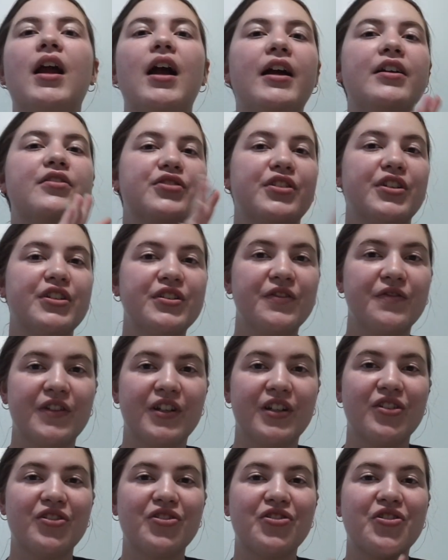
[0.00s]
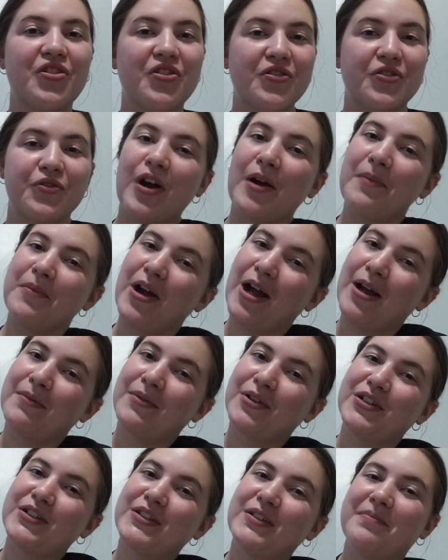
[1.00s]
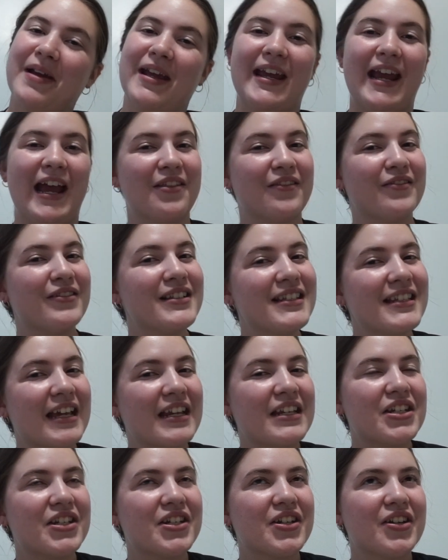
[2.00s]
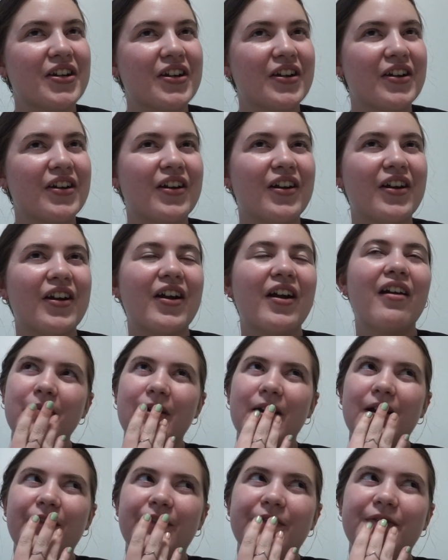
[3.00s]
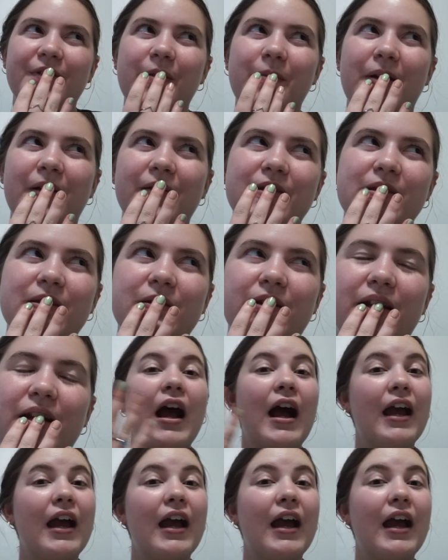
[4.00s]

I just finished The rom by Katherine Center. How do I feel about this one?